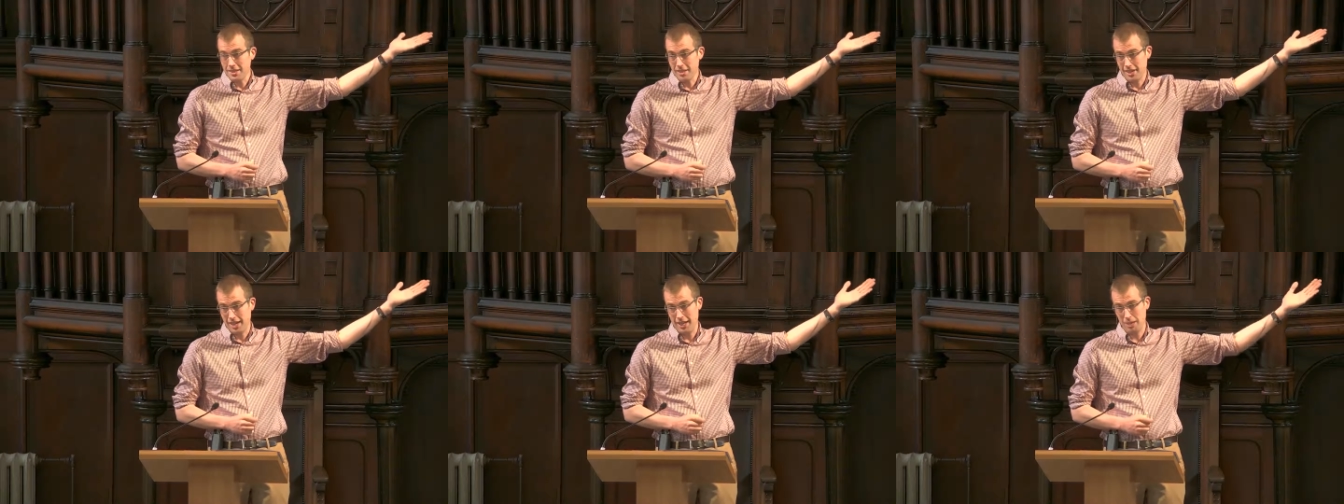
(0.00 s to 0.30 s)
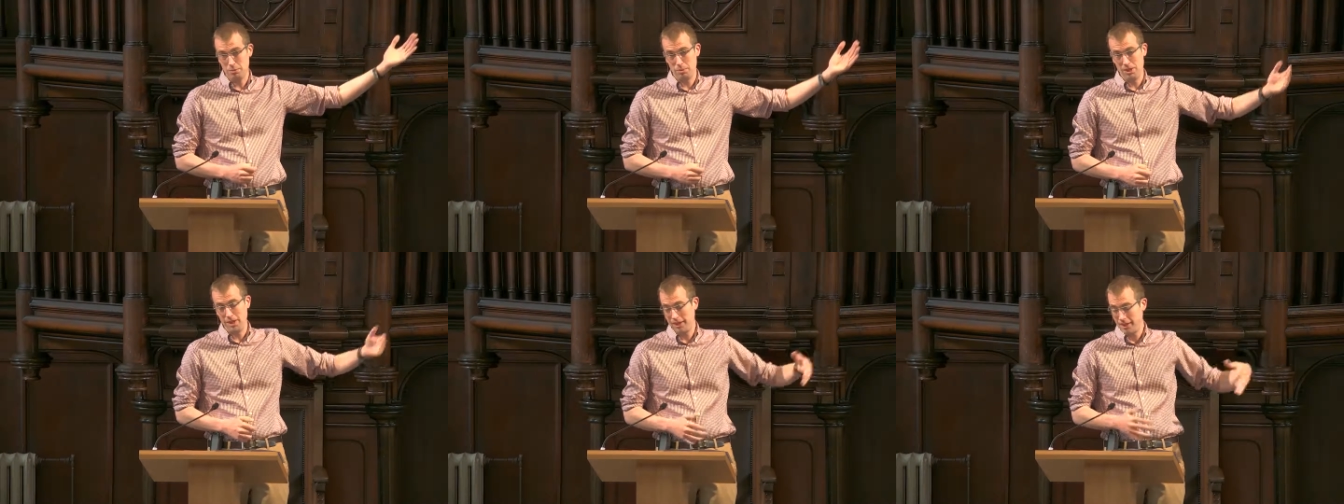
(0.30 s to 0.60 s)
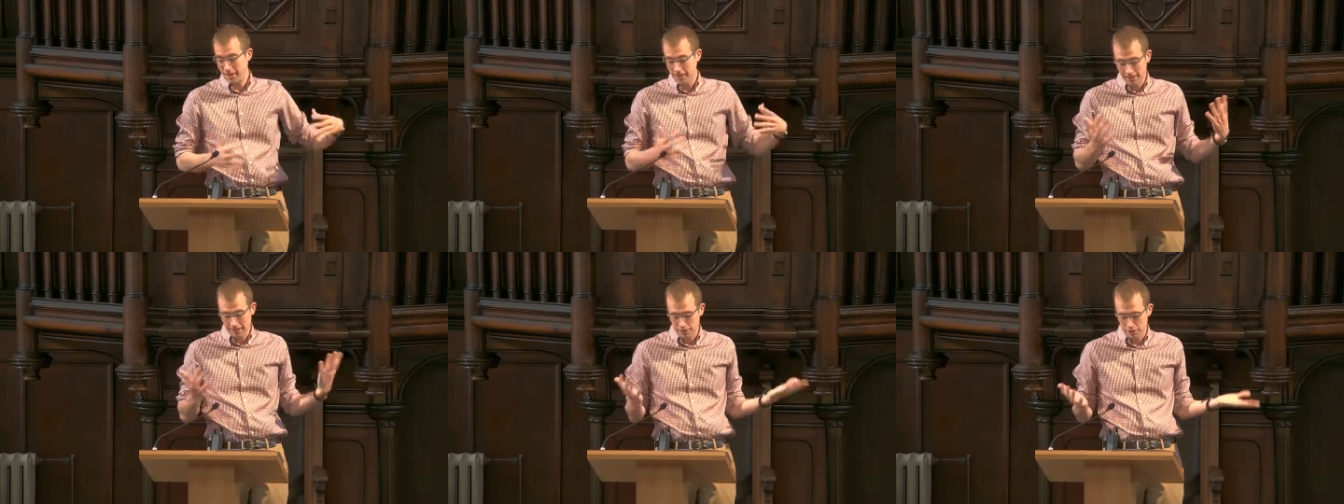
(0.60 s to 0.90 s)
that way.
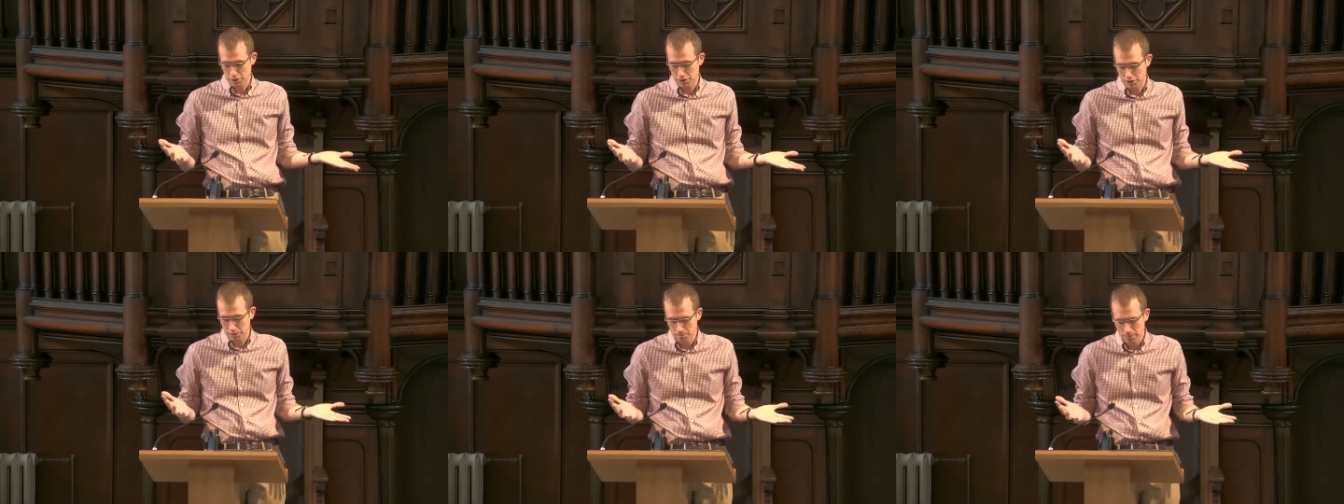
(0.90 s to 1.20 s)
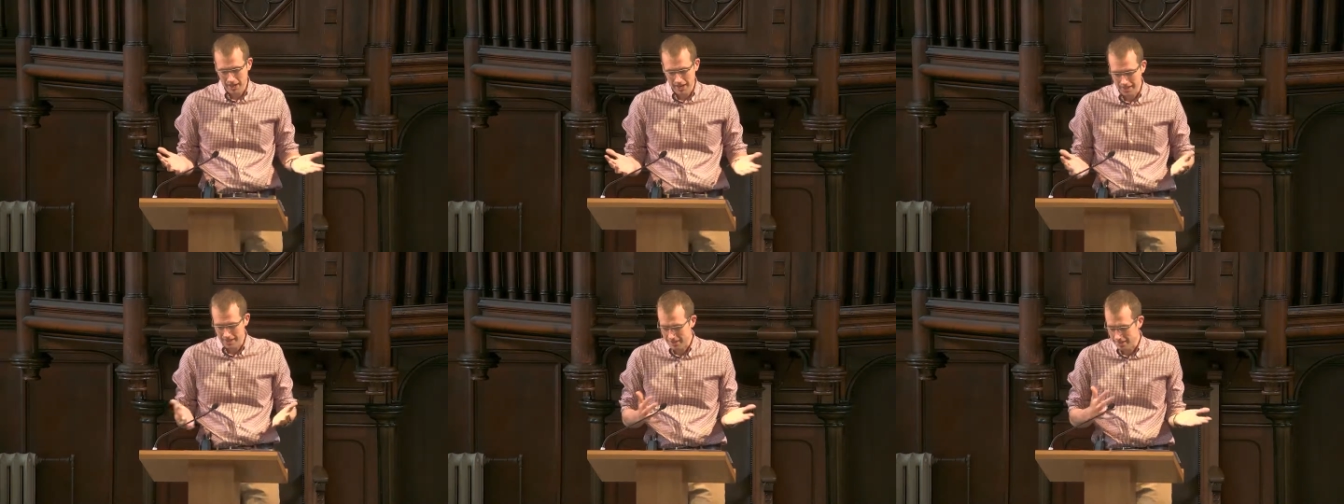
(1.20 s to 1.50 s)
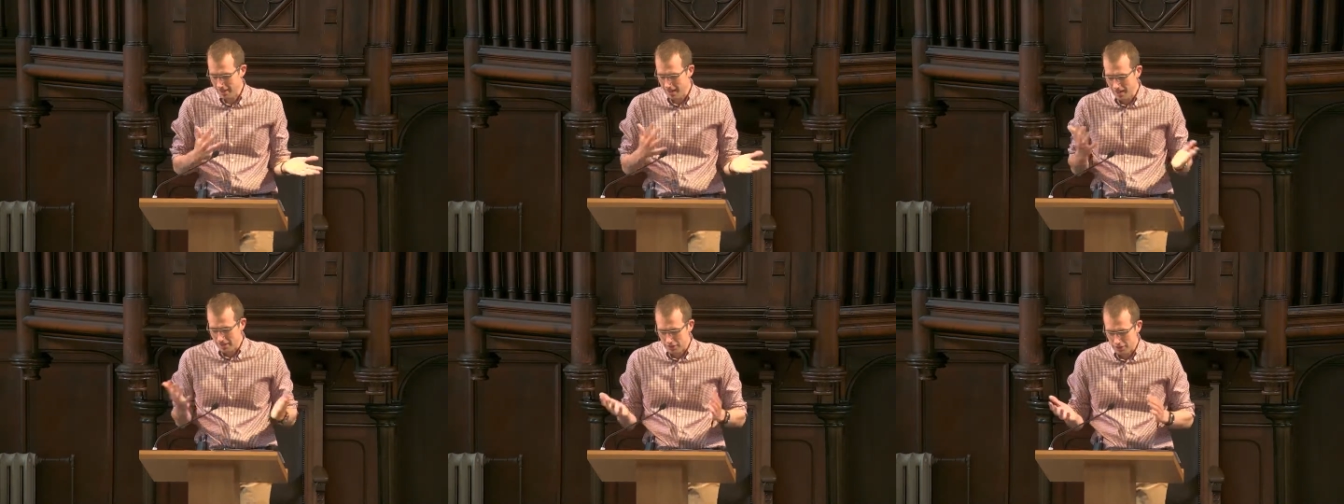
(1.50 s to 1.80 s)
It just depends.
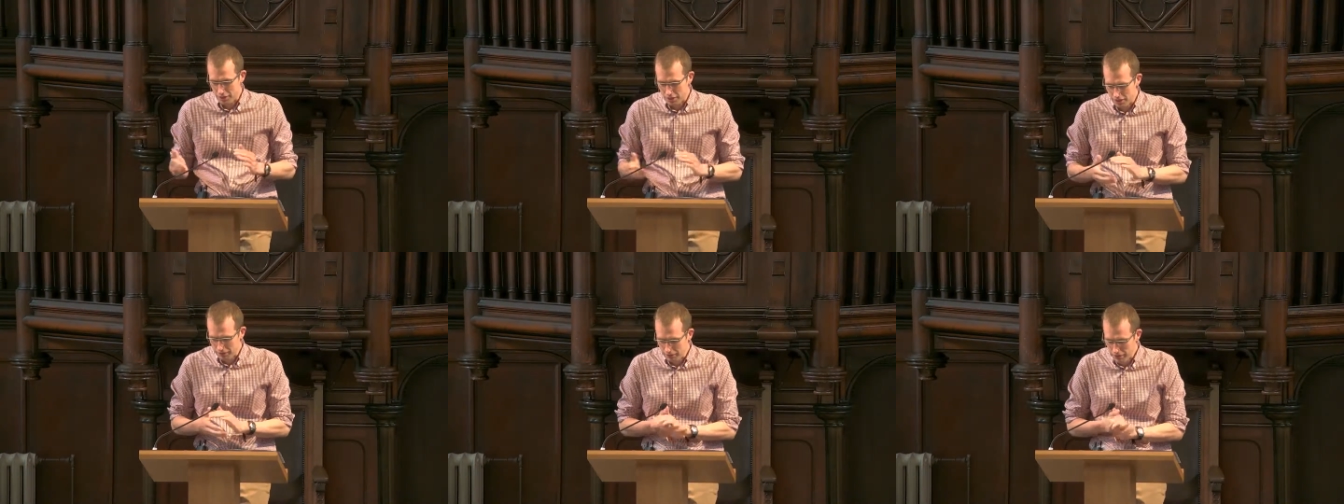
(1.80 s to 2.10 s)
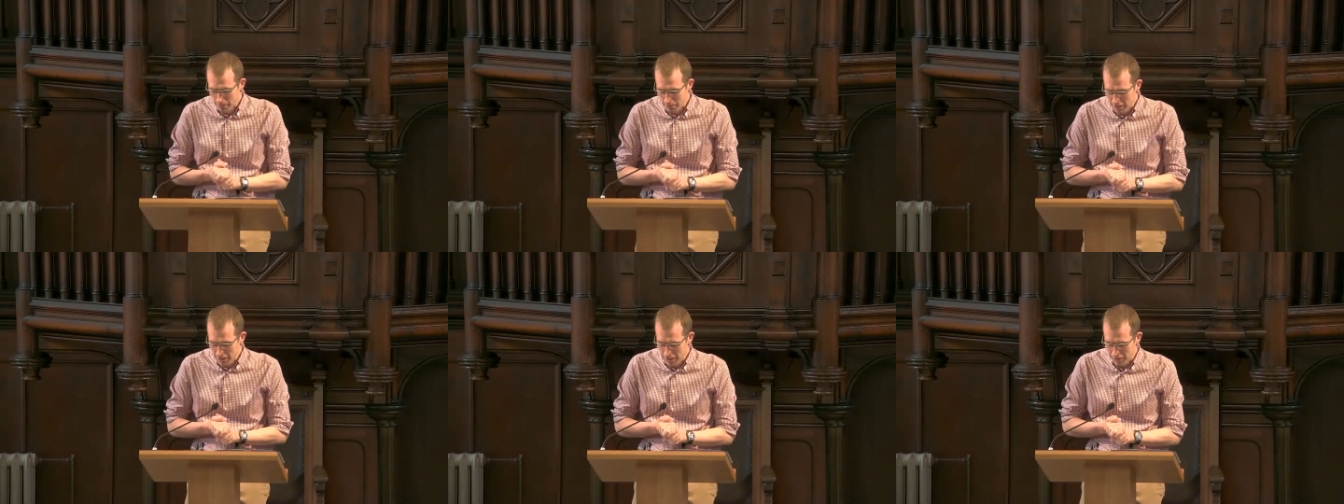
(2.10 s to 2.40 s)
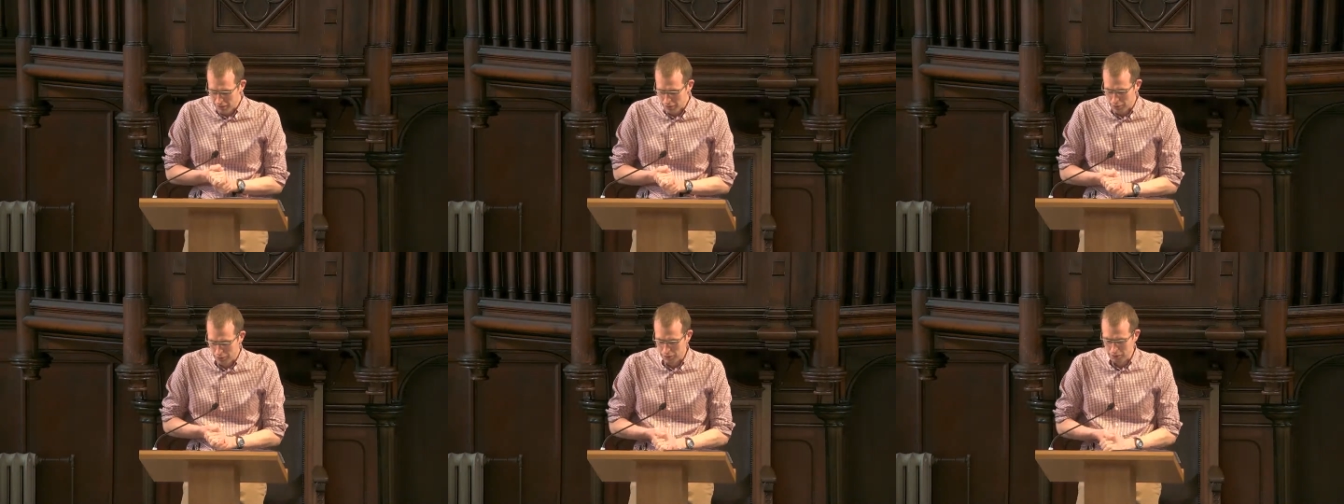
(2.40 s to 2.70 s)
There's different ways
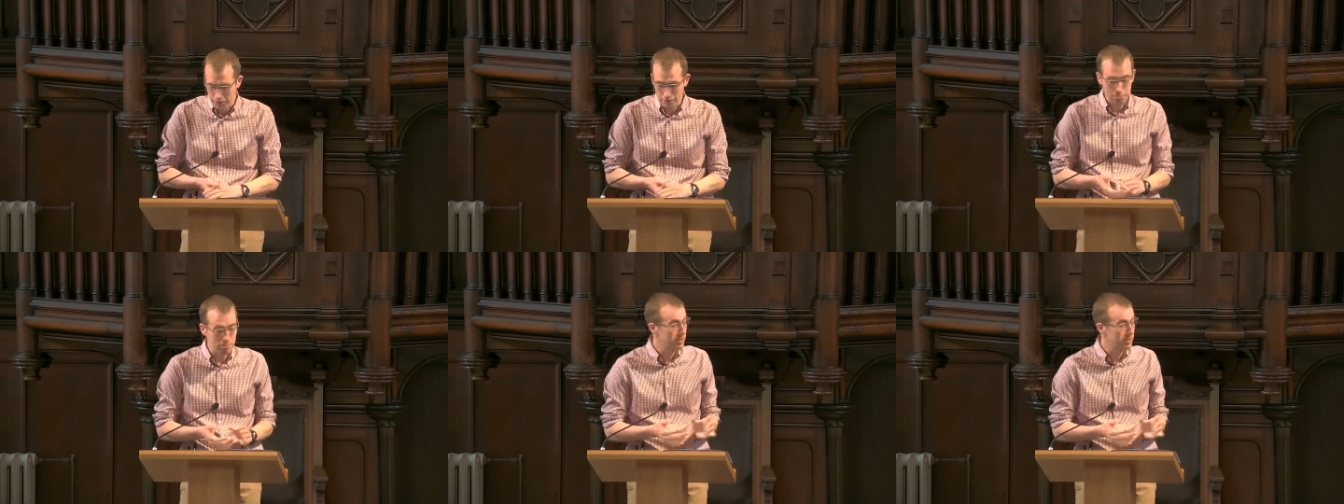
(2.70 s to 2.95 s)
of doing it,